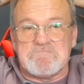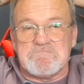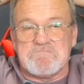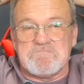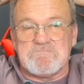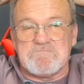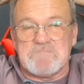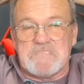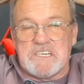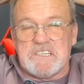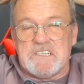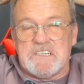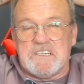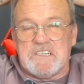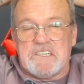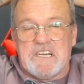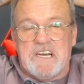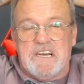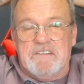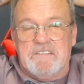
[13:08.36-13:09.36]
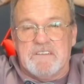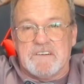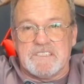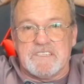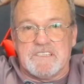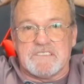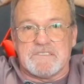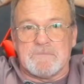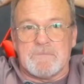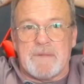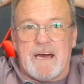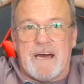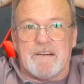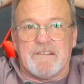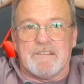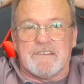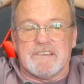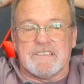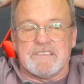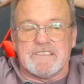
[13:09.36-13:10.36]
At the end of the day, it really doesn't matter,
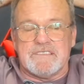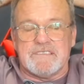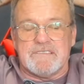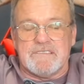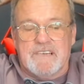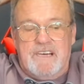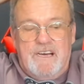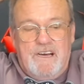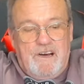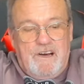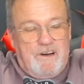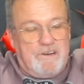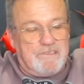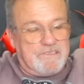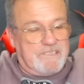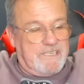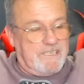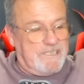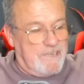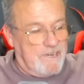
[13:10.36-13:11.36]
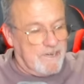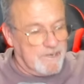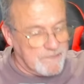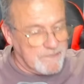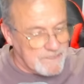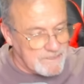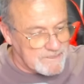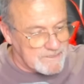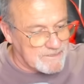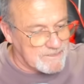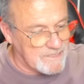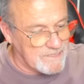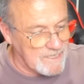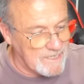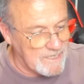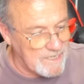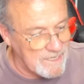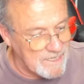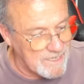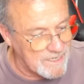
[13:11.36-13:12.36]
does it? All I know is,
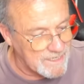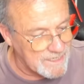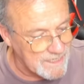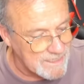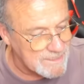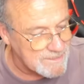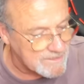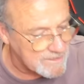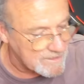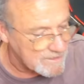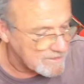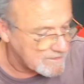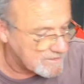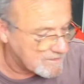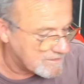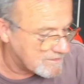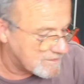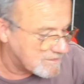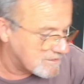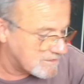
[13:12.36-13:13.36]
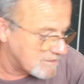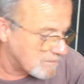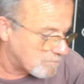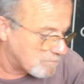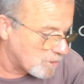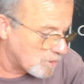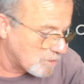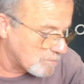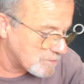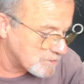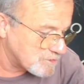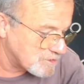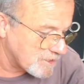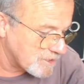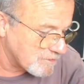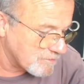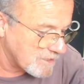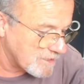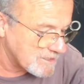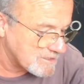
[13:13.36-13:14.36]
like I said, the boomer
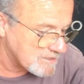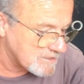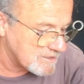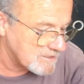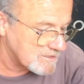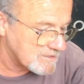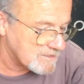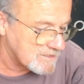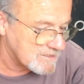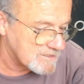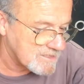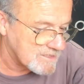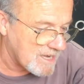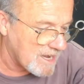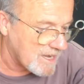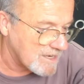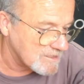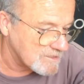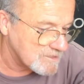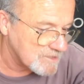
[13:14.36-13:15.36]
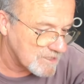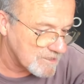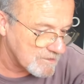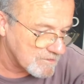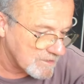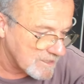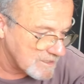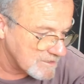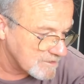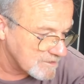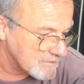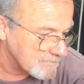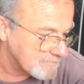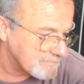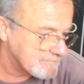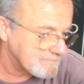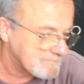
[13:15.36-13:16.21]
generation is the silent generation.